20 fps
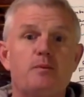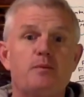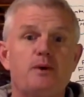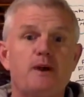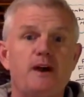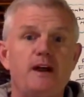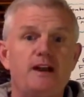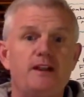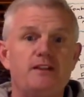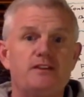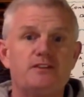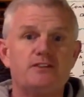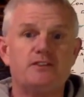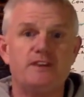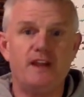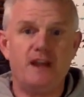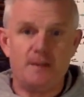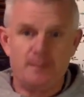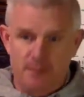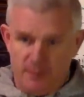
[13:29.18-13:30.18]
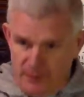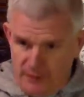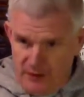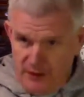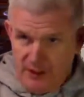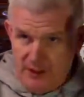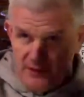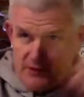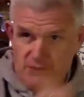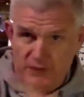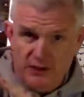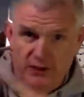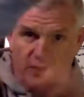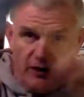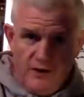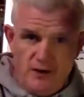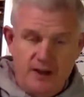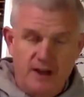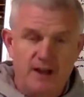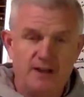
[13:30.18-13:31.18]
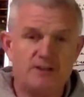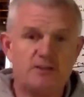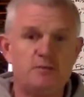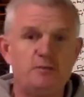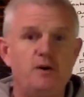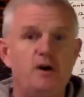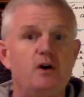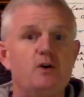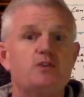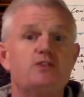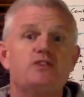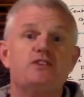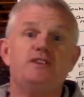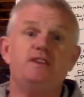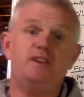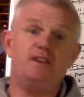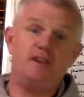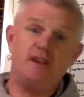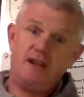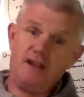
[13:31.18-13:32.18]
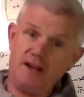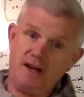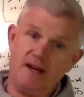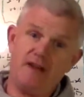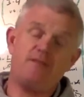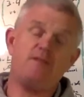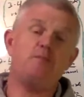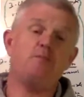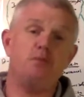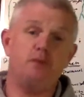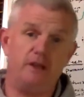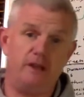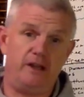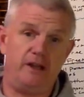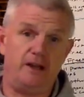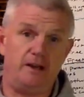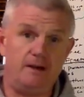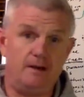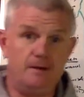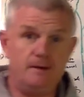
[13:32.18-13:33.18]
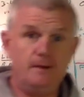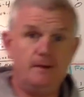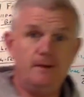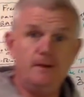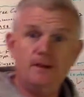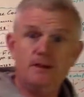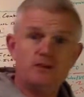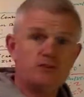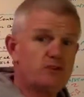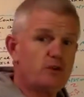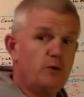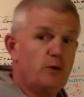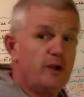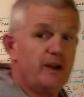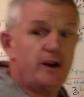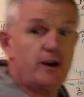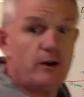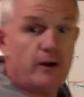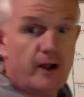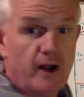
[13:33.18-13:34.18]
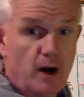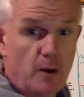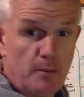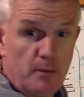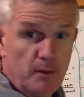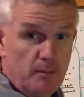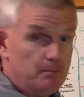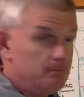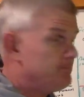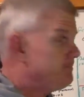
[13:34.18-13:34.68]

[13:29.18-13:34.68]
prior to the snap, if he can see all kinds of motion, then they can have a plan. So we don't help them.